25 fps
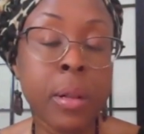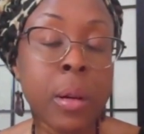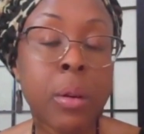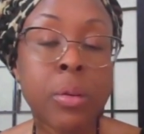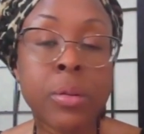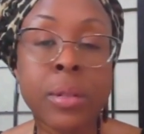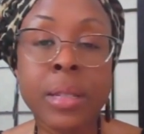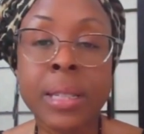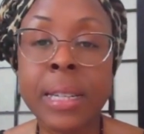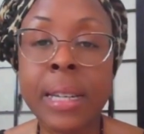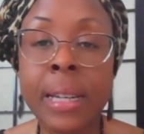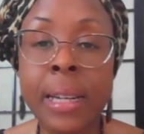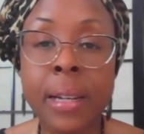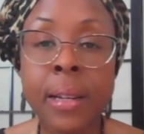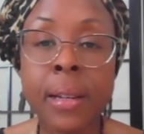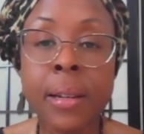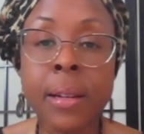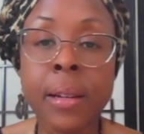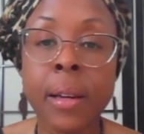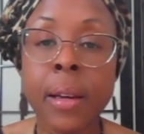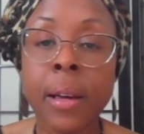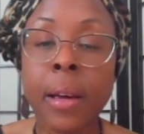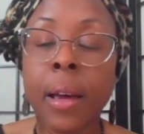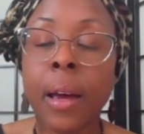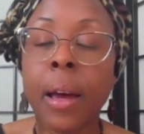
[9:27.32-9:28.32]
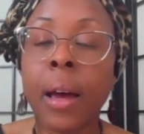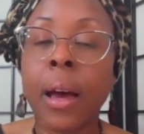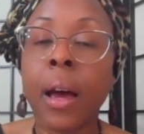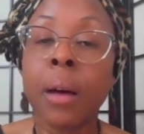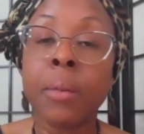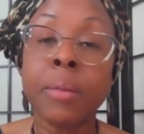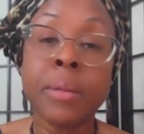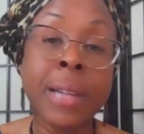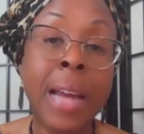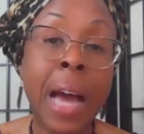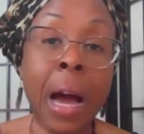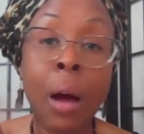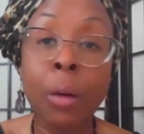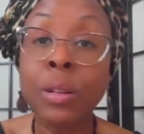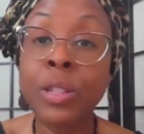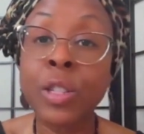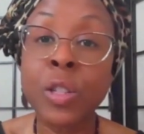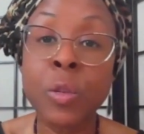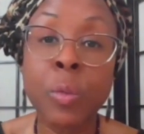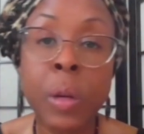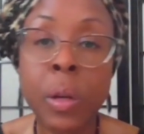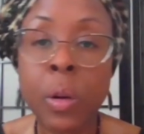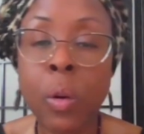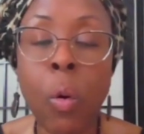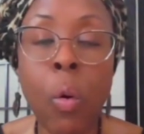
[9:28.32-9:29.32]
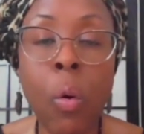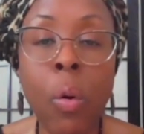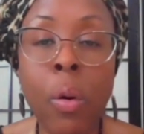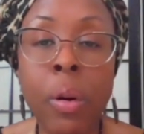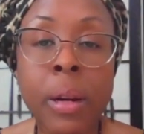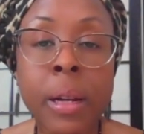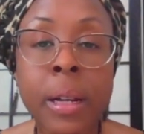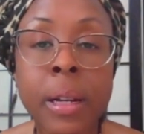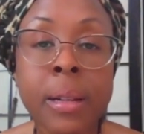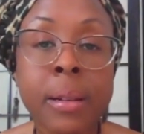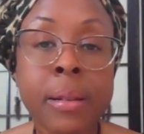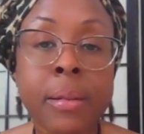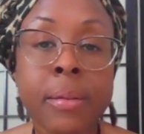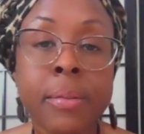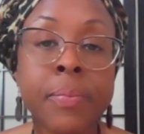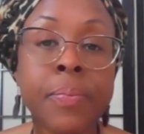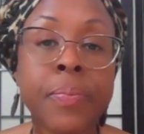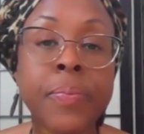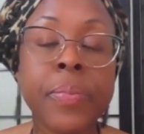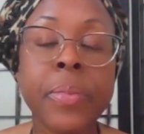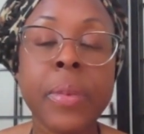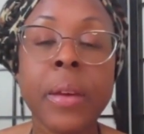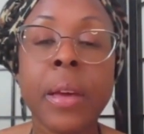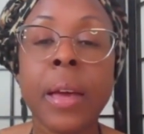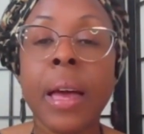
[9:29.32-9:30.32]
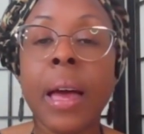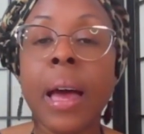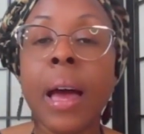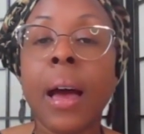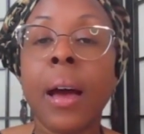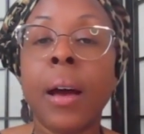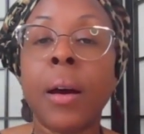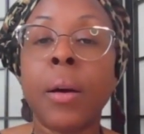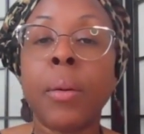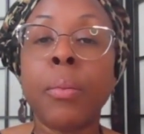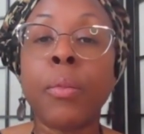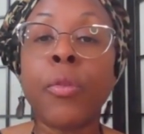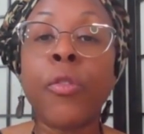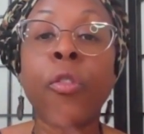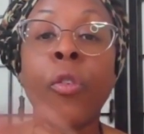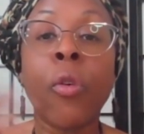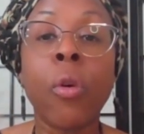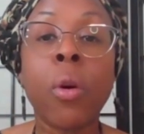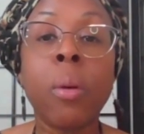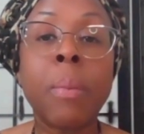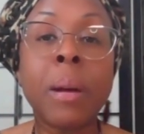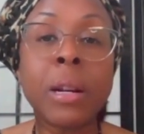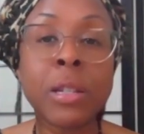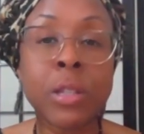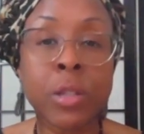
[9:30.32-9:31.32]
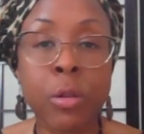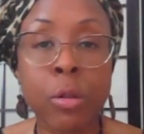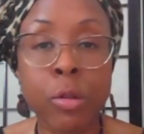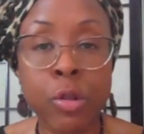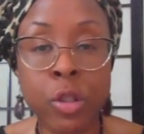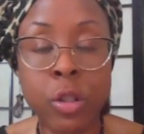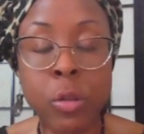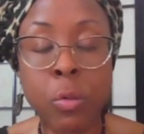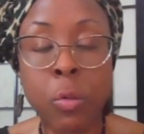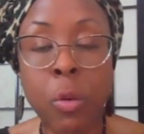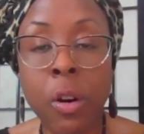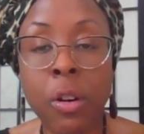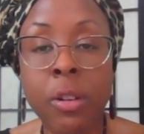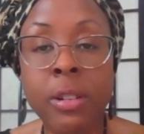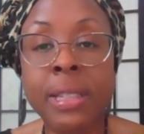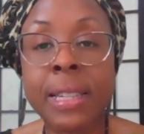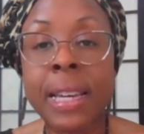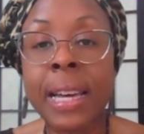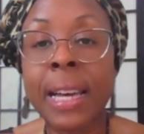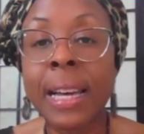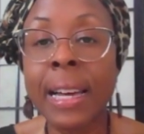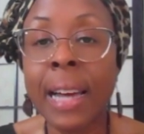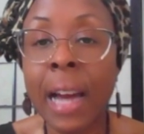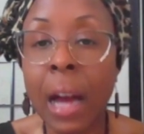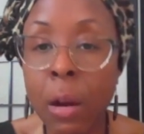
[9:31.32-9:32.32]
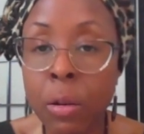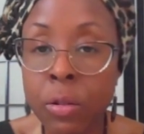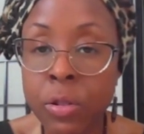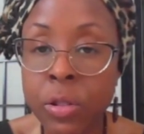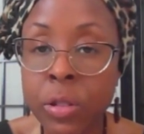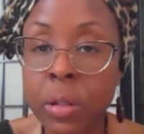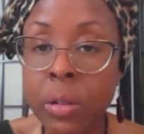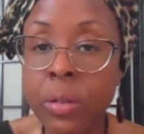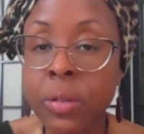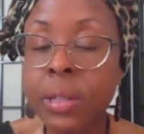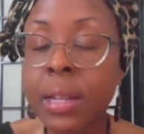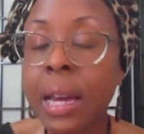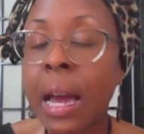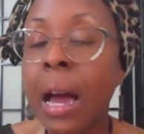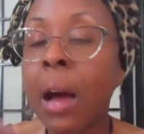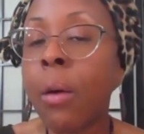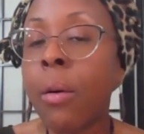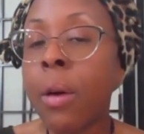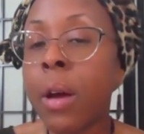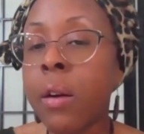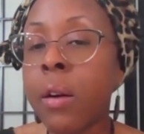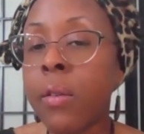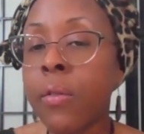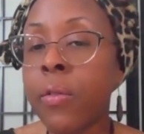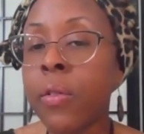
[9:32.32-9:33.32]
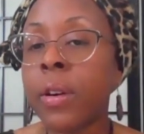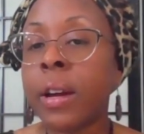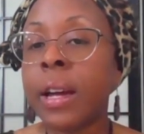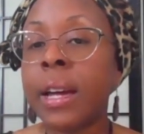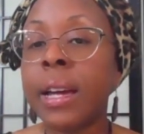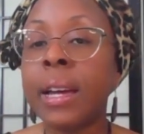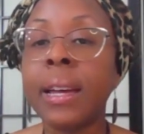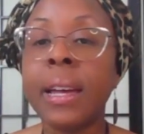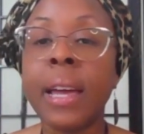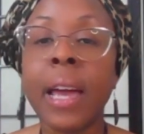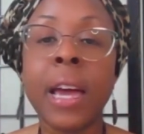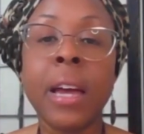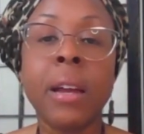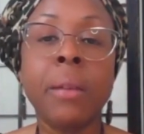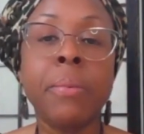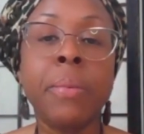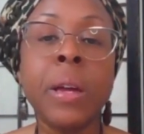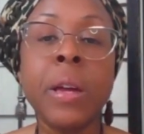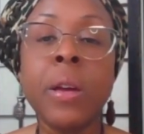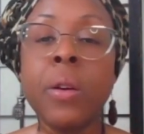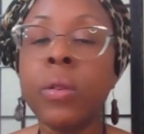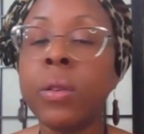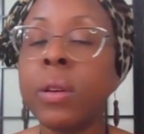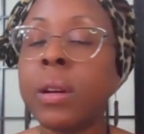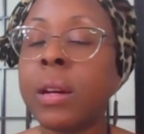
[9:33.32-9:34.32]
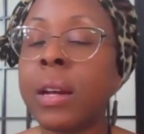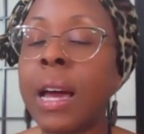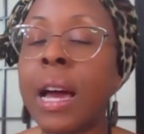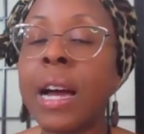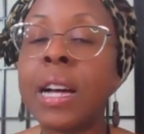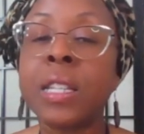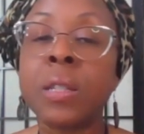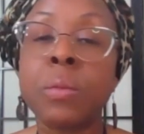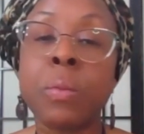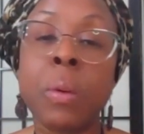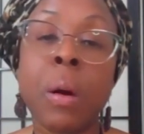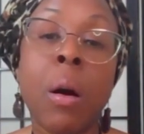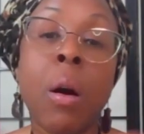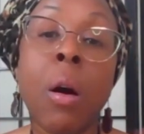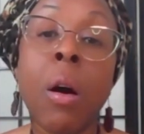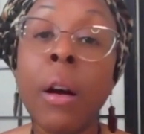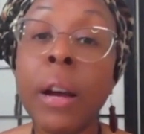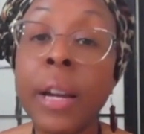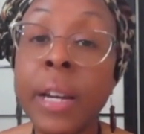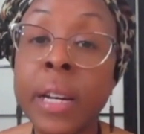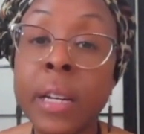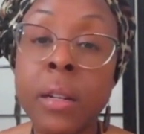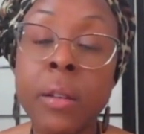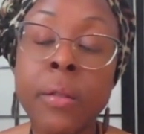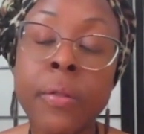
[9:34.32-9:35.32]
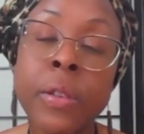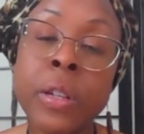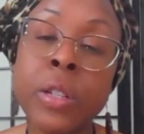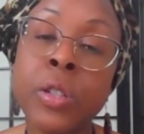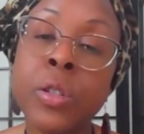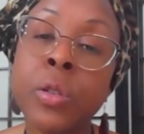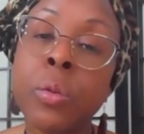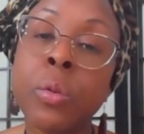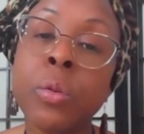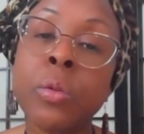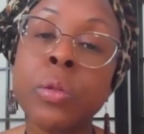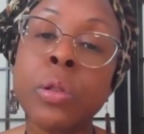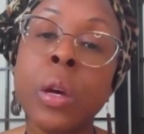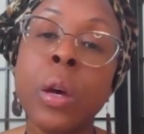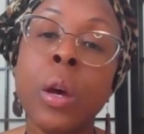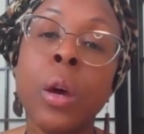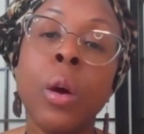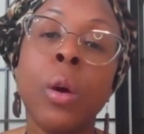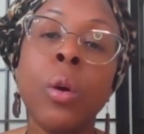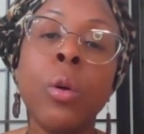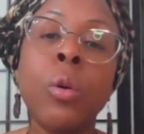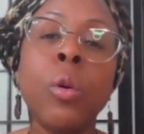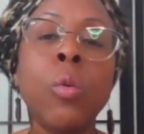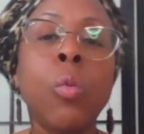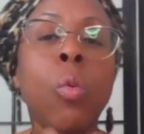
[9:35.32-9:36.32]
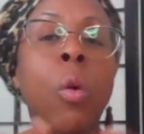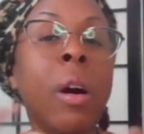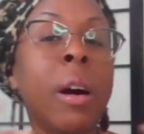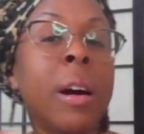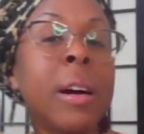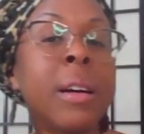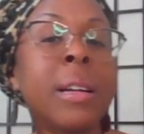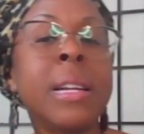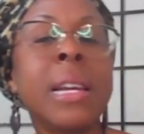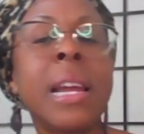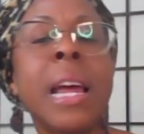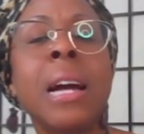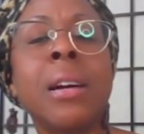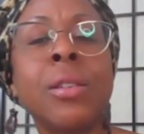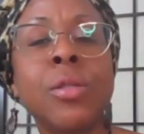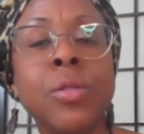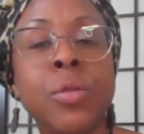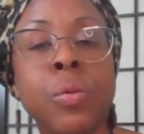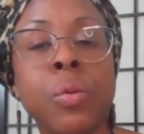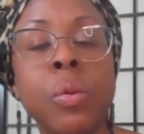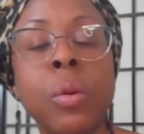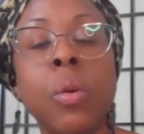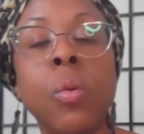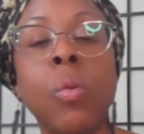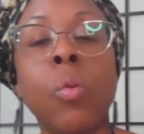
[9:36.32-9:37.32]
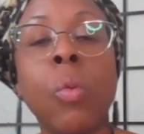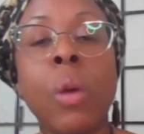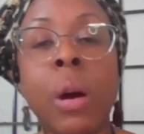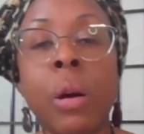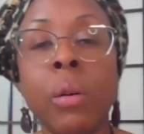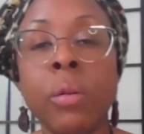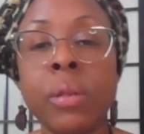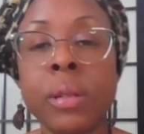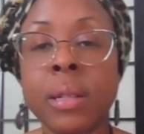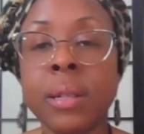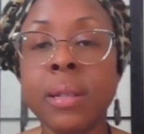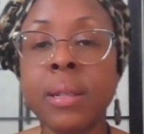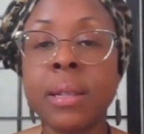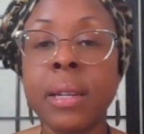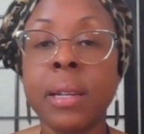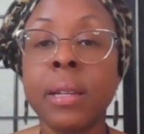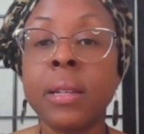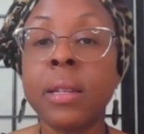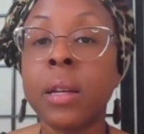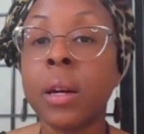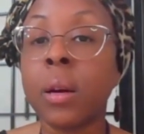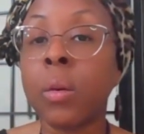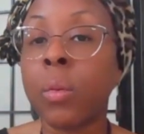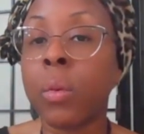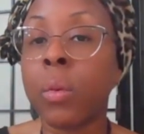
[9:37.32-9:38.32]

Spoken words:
did. Now it's recorded for my social workers and counselors. However, it can be utilized by all individuals who want a natural wellness in their